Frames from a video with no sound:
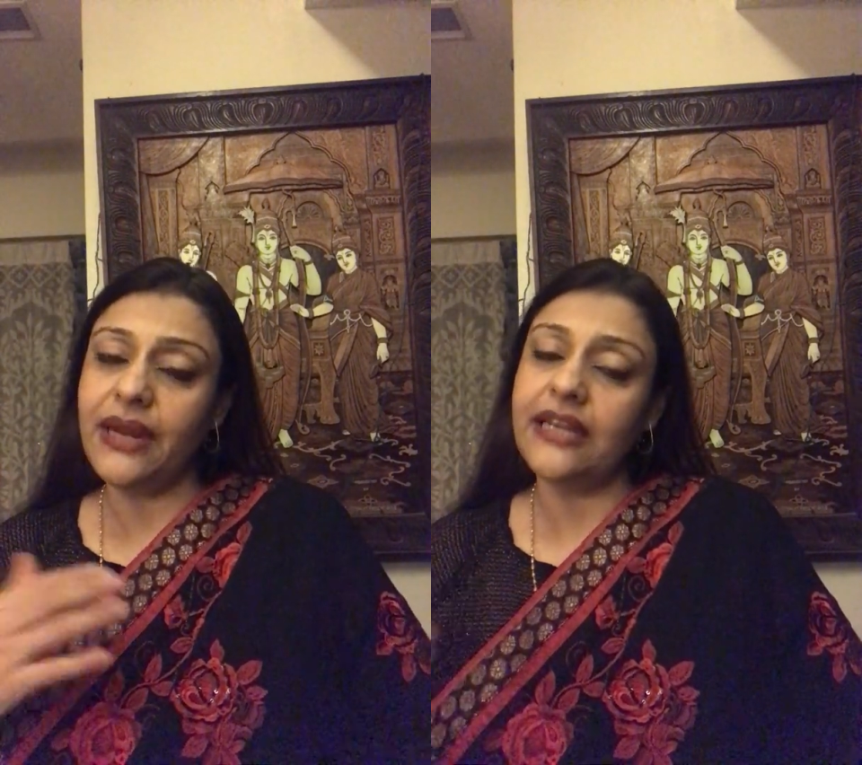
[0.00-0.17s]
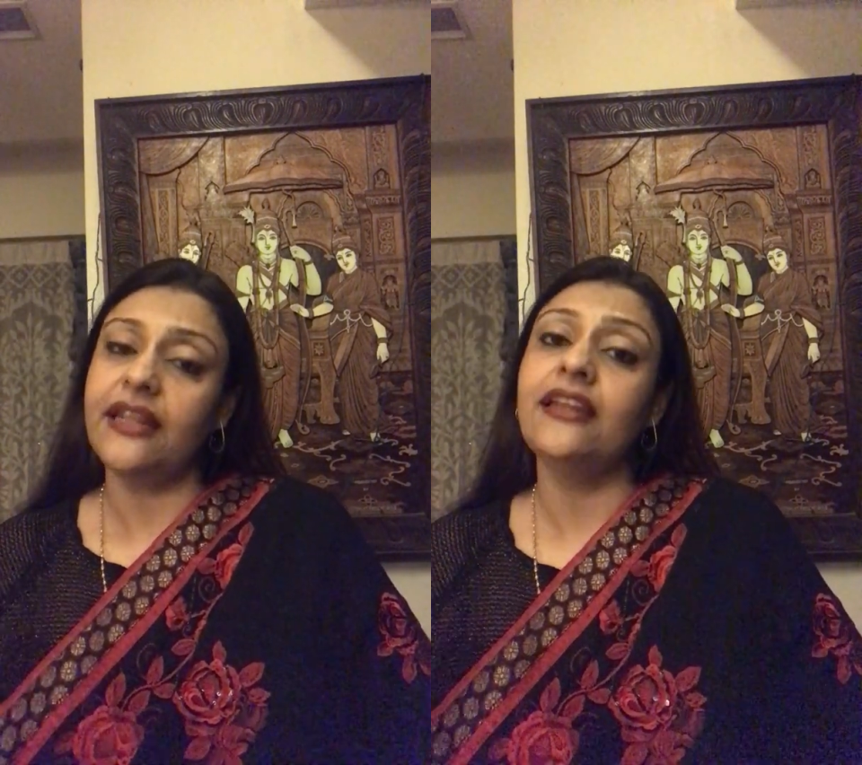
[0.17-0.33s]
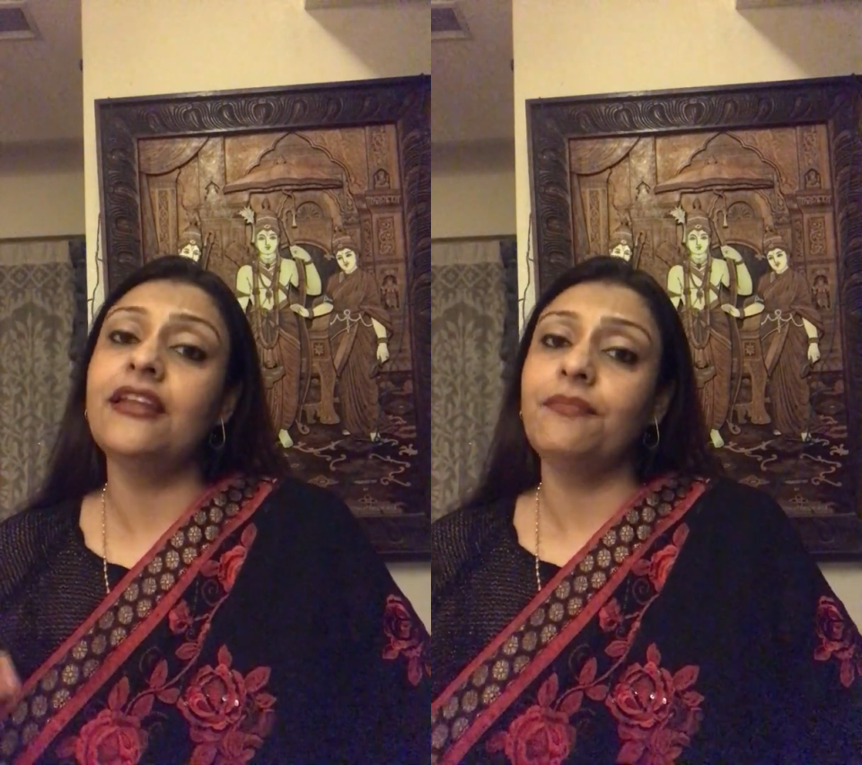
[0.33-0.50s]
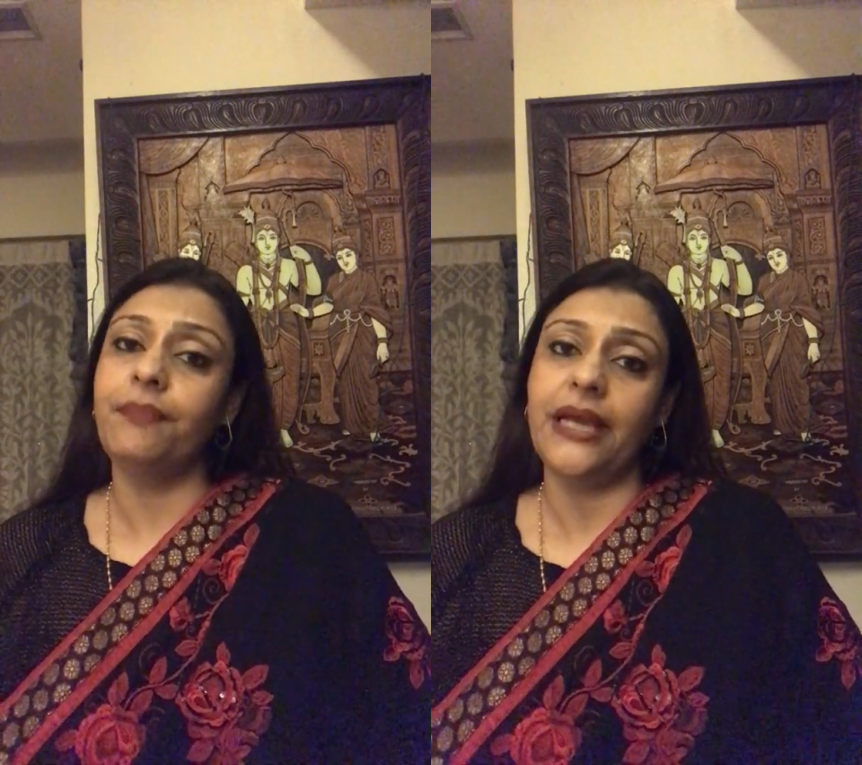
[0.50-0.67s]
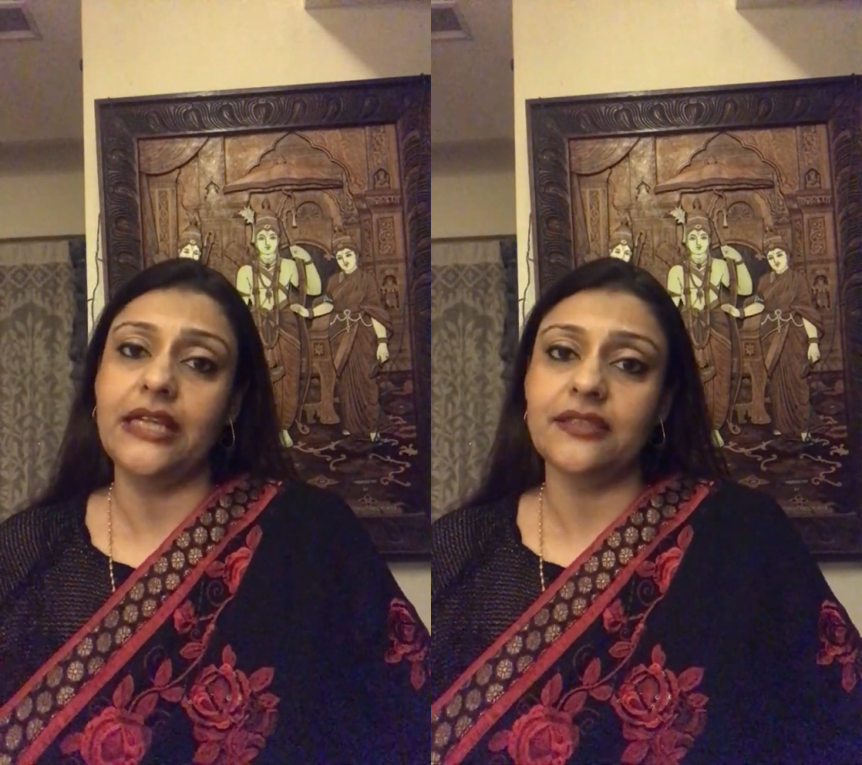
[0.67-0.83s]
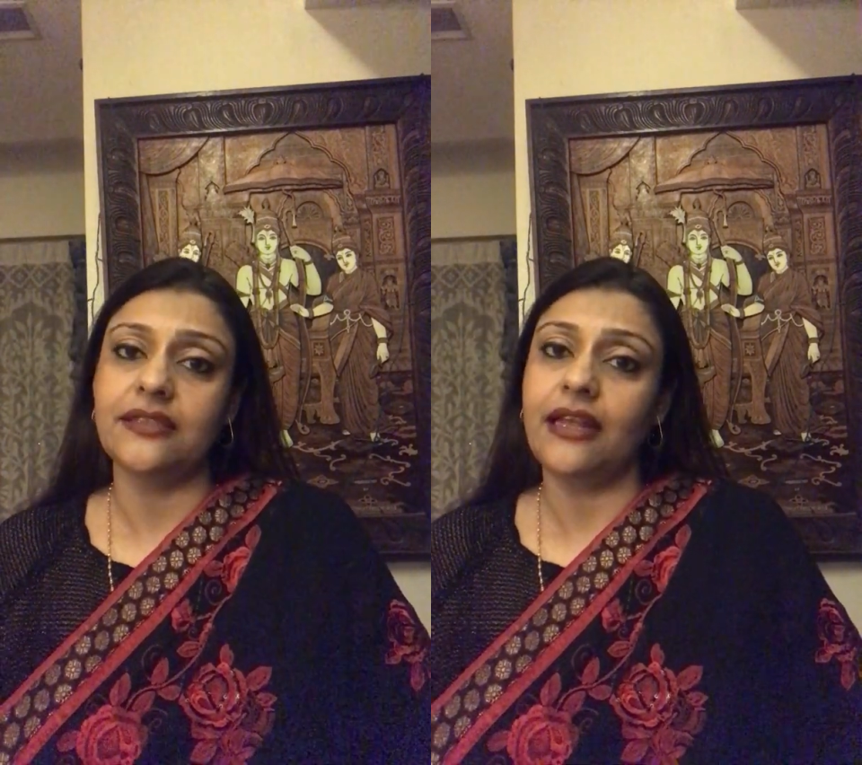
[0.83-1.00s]
maintaining
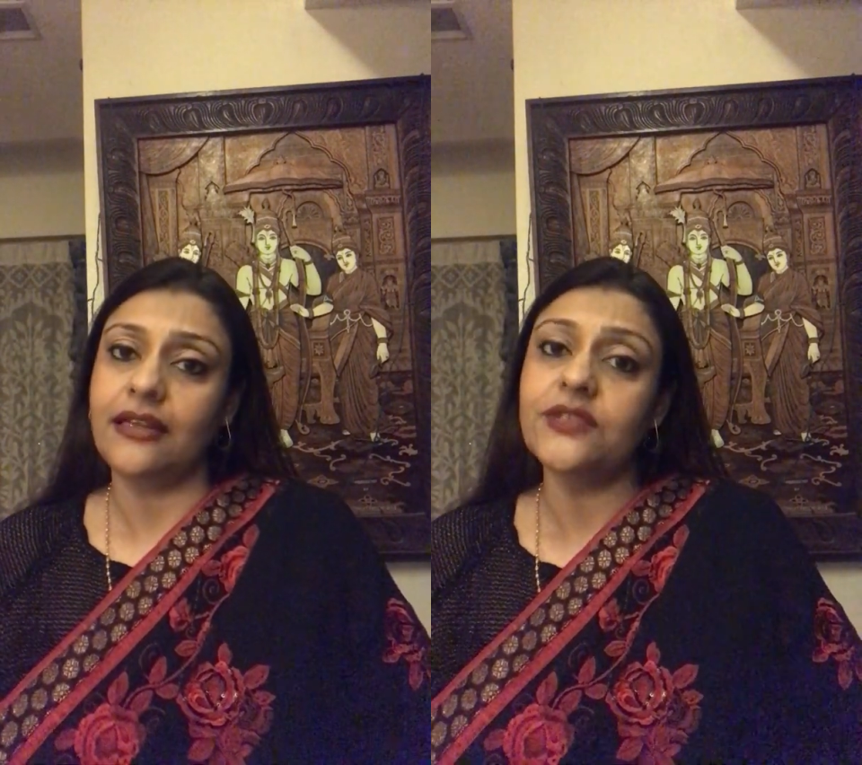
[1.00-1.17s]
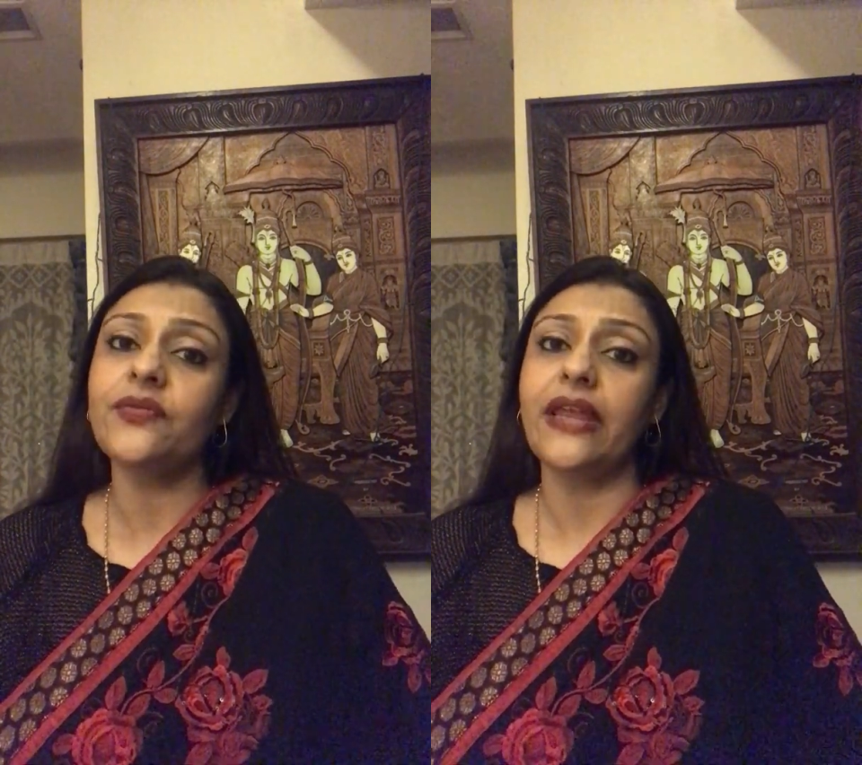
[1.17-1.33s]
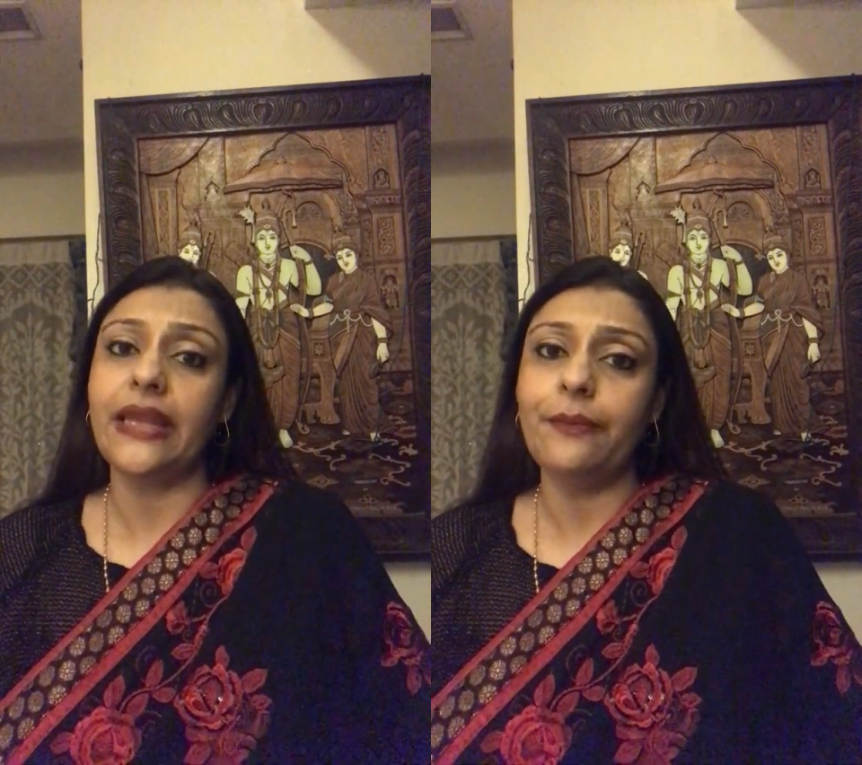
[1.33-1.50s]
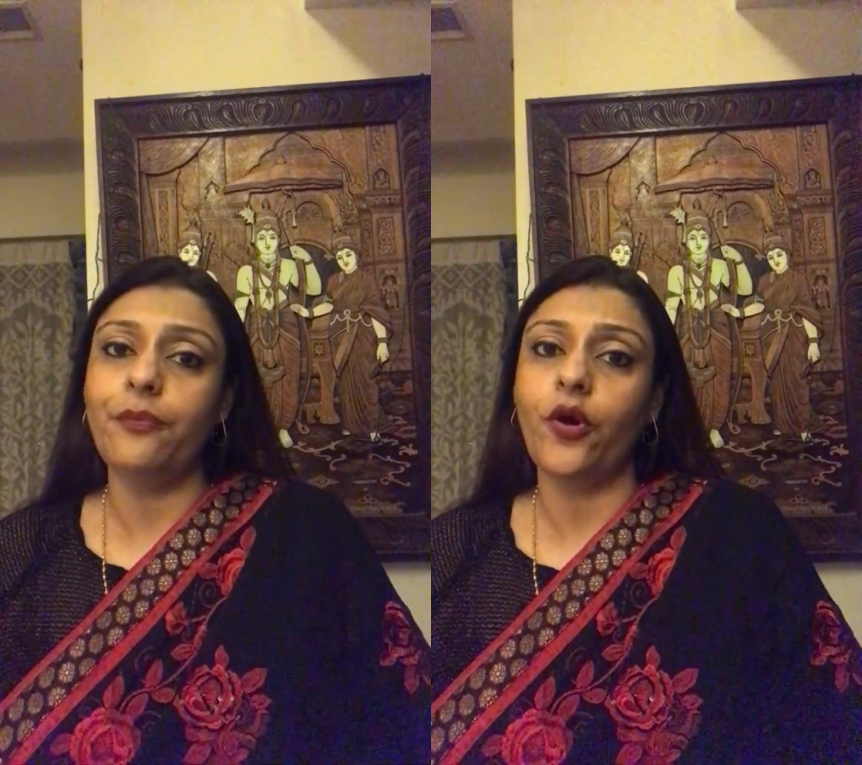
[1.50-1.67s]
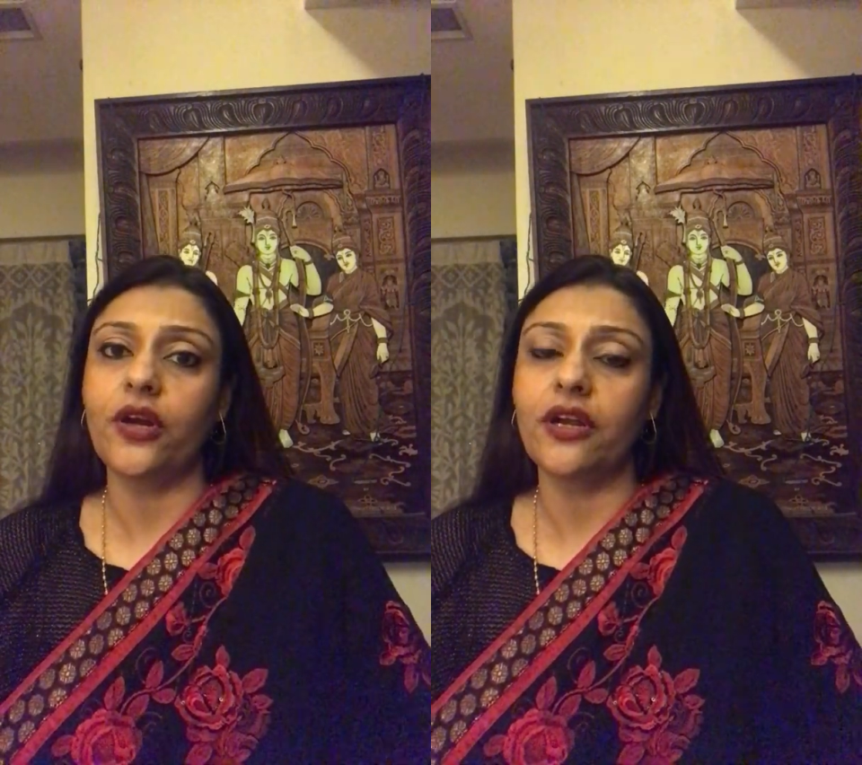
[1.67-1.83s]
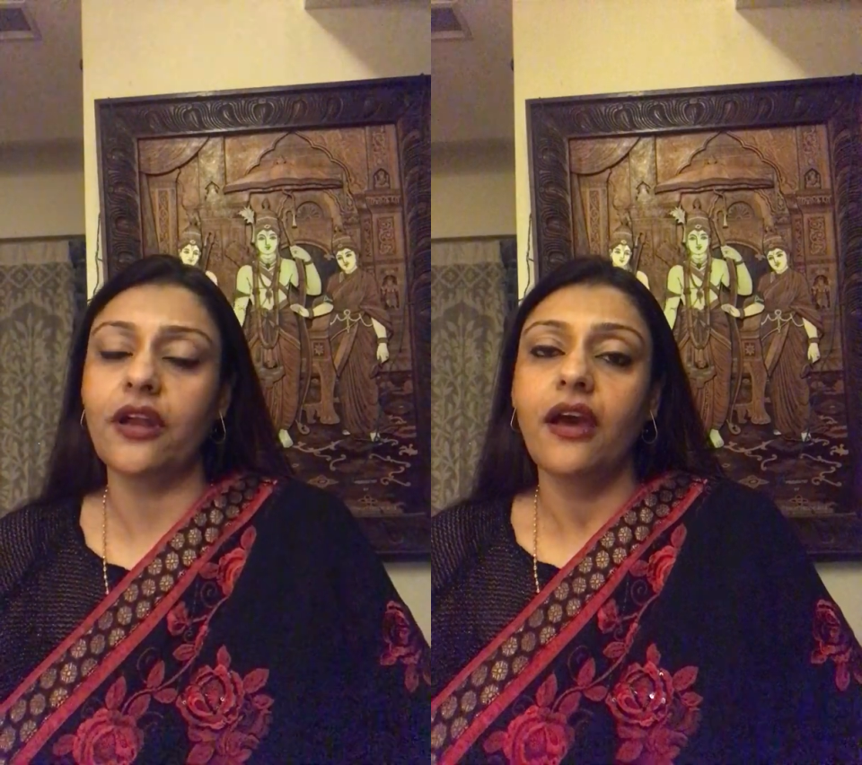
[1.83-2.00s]
pace. That is very
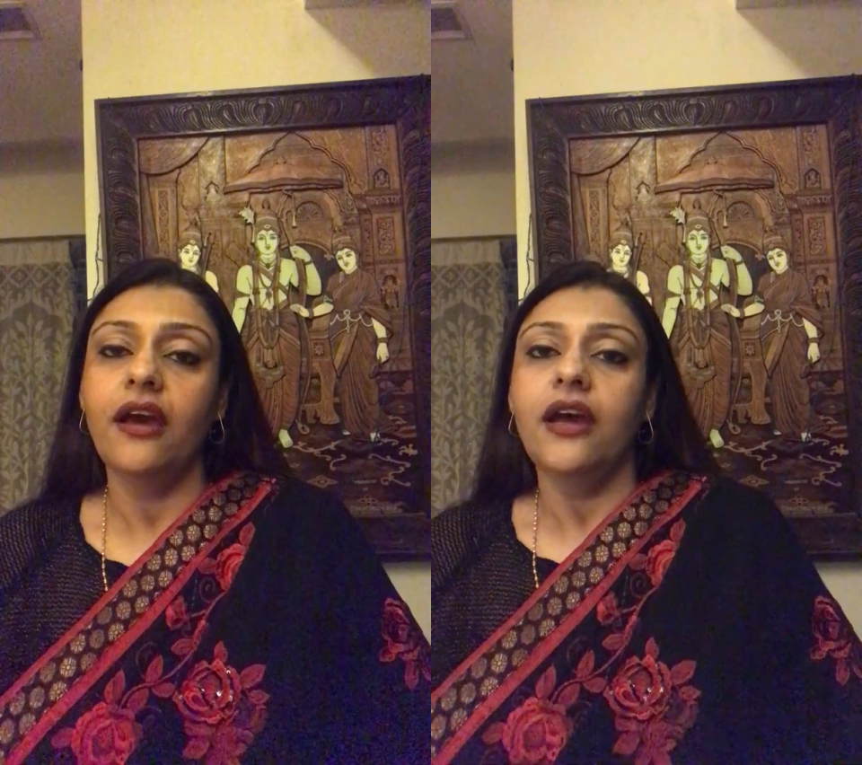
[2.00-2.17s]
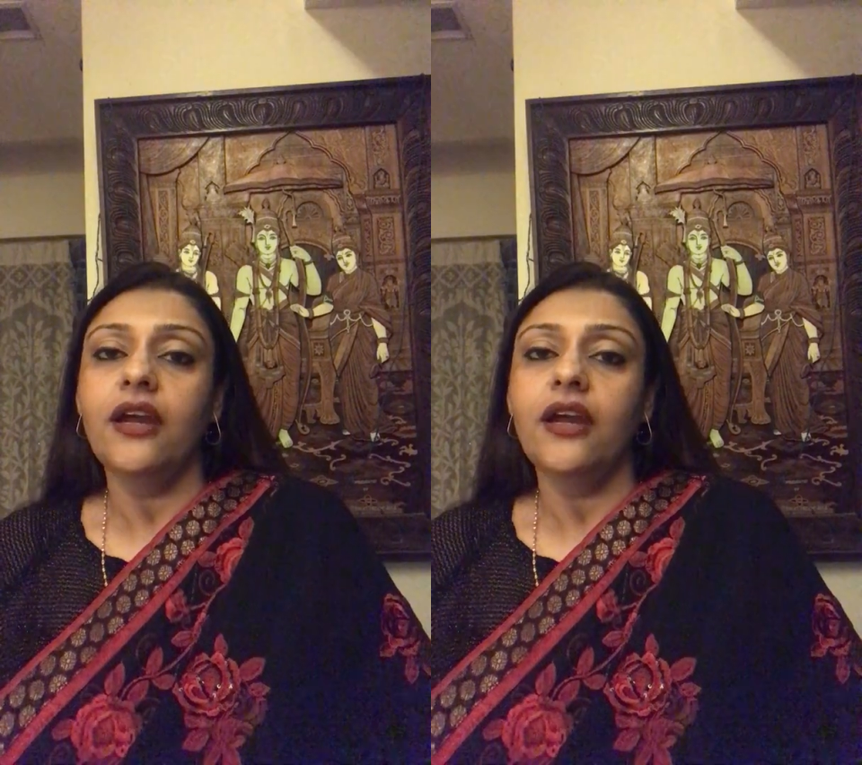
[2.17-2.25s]
important.